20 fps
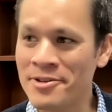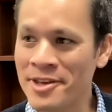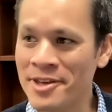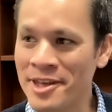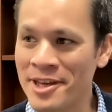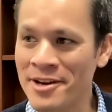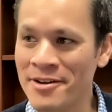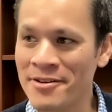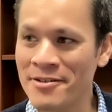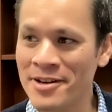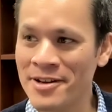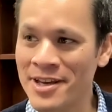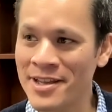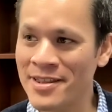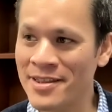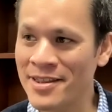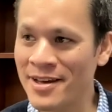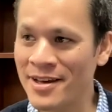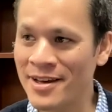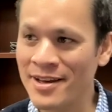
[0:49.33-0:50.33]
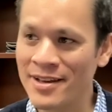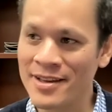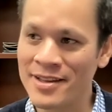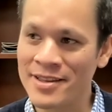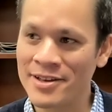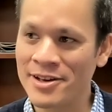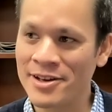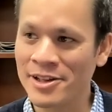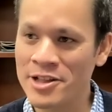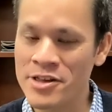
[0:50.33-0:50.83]
here in
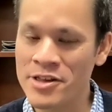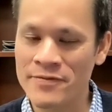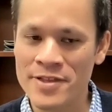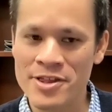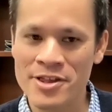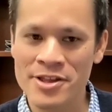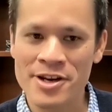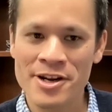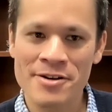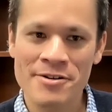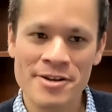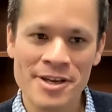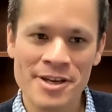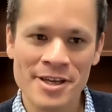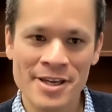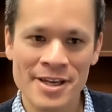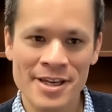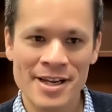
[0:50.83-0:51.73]
the College of Engineering,